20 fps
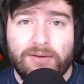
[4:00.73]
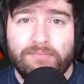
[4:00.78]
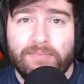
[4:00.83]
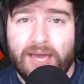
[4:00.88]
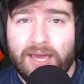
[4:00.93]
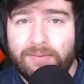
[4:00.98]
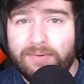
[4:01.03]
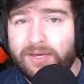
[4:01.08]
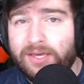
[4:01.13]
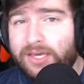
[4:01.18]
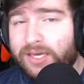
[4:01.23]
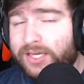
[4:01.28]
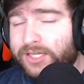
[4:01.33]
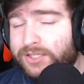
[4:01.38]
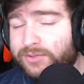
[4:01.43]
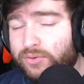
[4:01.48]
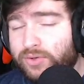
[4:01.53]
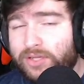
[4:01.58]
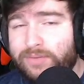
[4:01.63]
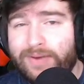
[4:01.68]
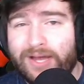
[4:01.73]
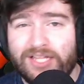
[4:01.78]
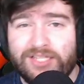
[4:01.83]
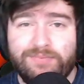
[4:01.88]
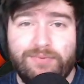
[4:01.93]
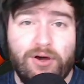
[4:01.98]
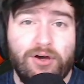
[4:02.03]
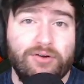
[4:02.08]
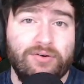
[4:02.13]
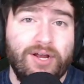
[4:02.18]
Maybe it's really bad
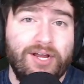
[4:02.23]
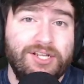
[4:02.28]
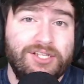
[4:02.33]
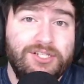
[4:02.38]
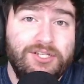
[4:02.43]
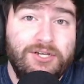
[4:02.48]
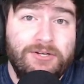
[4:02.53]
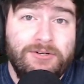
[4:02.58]
spawn rates.